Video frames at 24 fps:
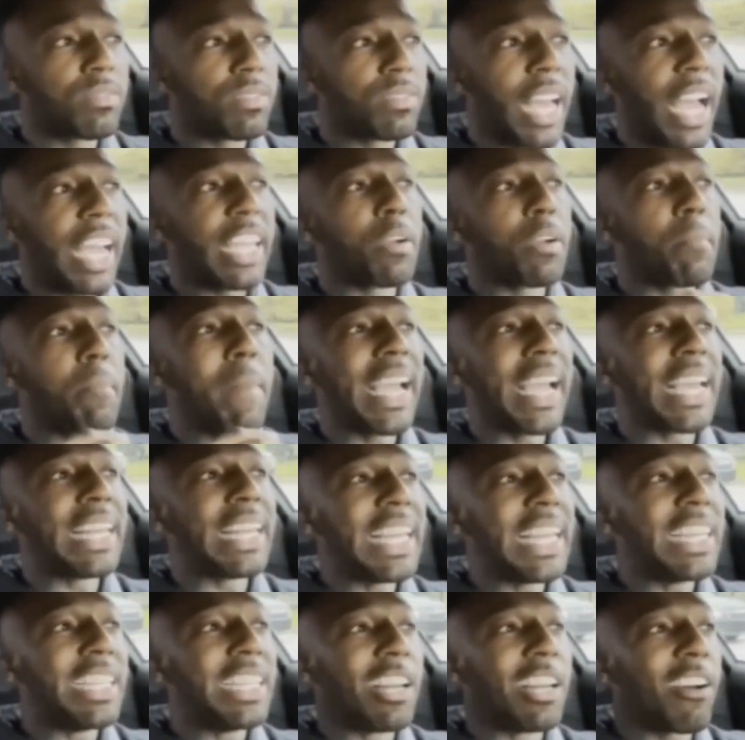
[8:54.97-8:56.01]
you're making
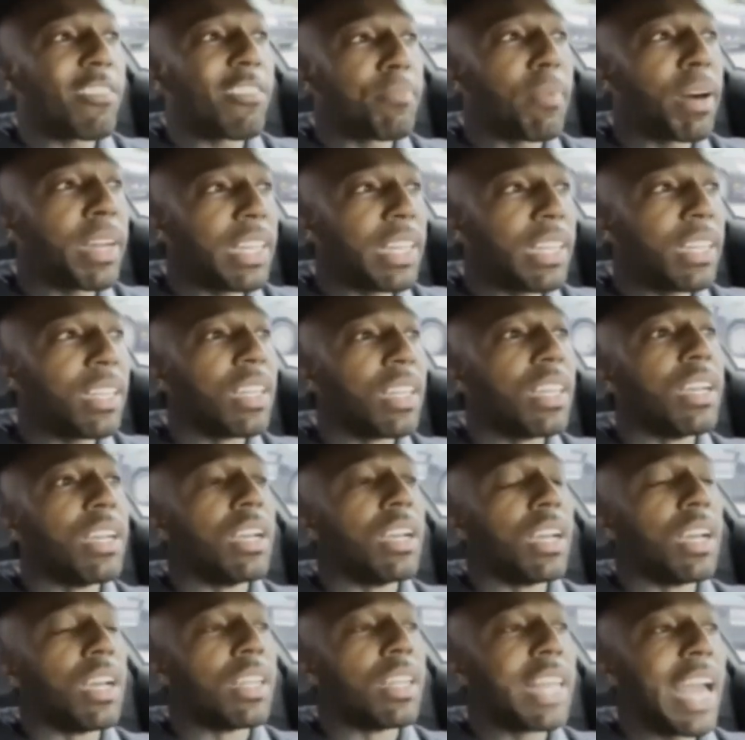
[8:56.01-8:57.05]
enough money
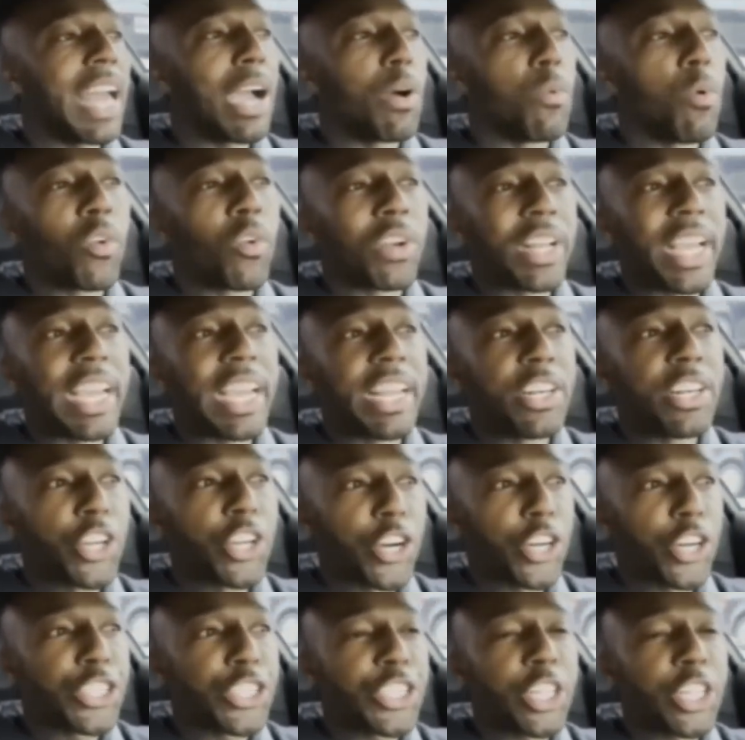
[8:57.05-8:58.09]
that it won't
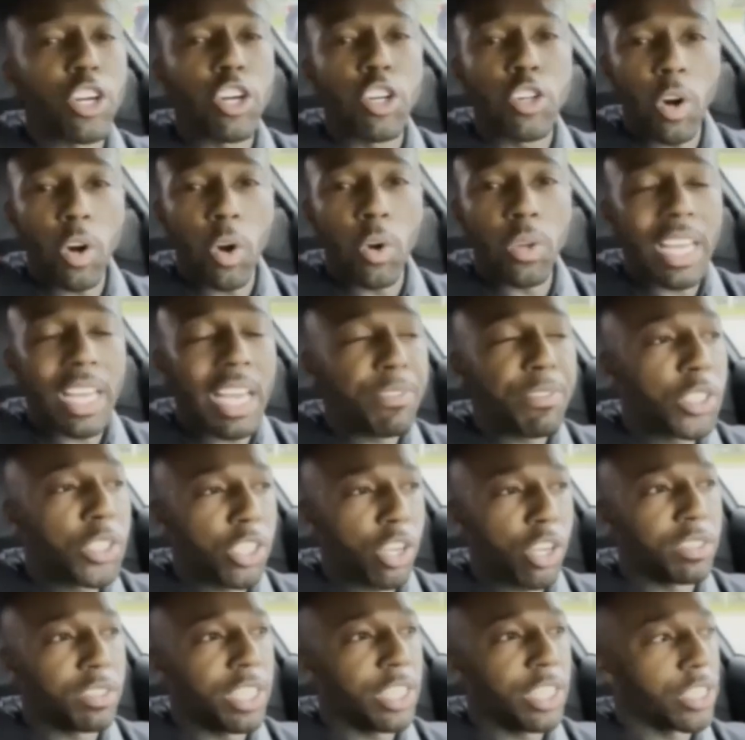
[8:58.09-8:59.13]
hinder your growth if you
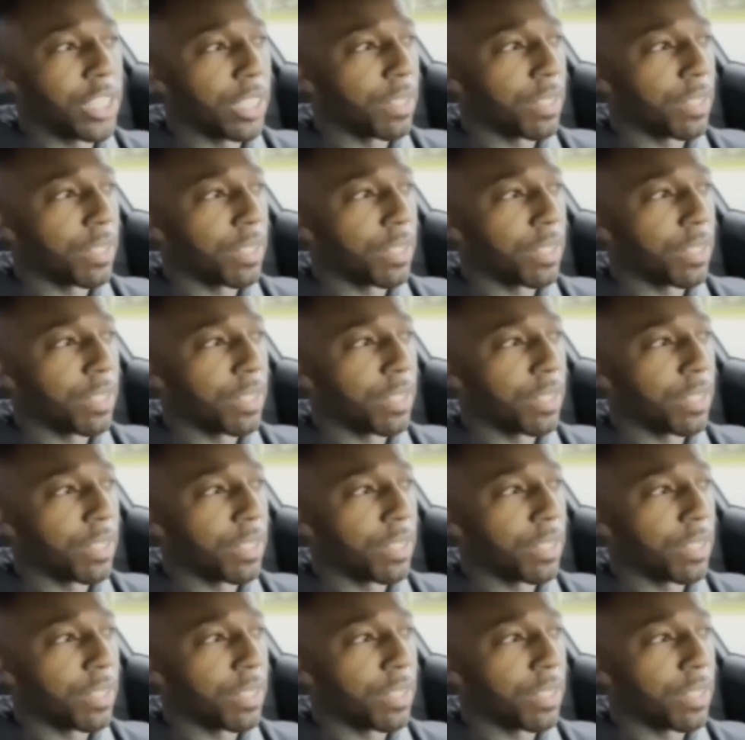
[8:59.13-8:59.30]
start teaching?